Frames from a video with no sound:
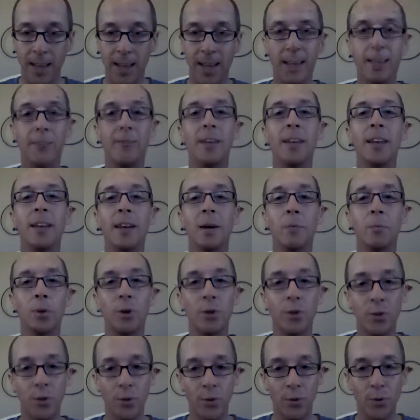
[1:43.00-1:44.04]
Event number
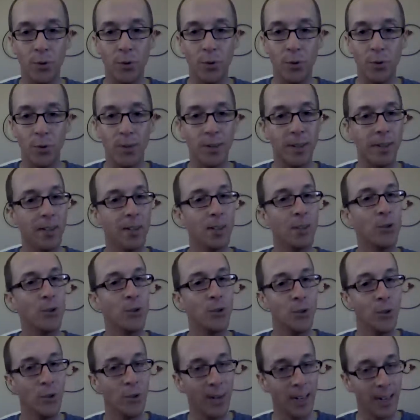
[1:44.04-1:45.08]
two is you're
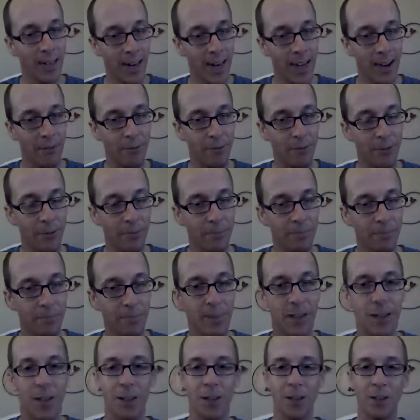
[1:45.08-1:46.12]
turning left.
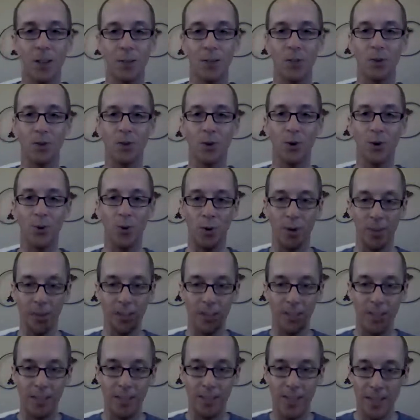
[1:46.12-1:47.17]
So
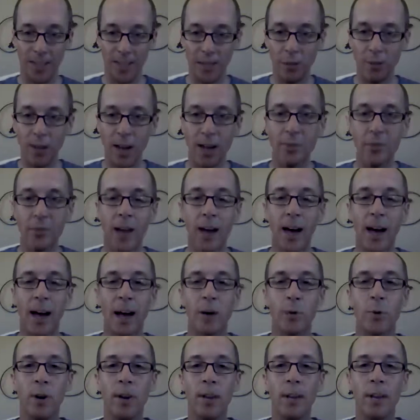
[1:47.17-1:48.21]
continue down the
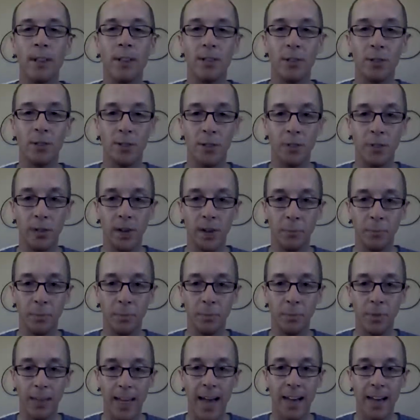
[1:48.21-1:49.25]
highway until you come to
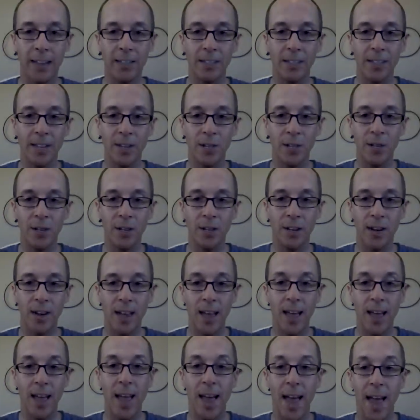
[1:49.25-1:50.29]
the gas station
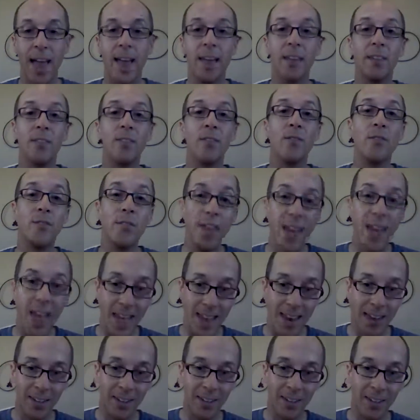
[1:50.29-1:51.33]
and
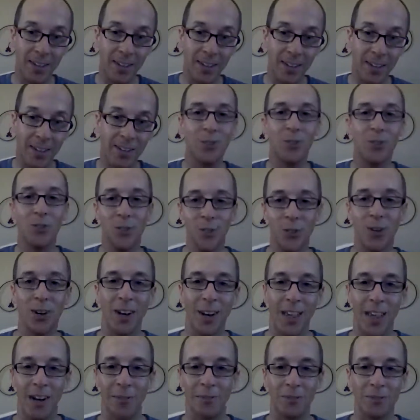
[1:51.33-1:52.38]
then turn
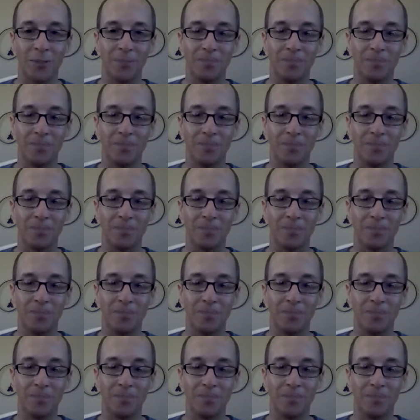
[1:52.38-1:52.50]
left.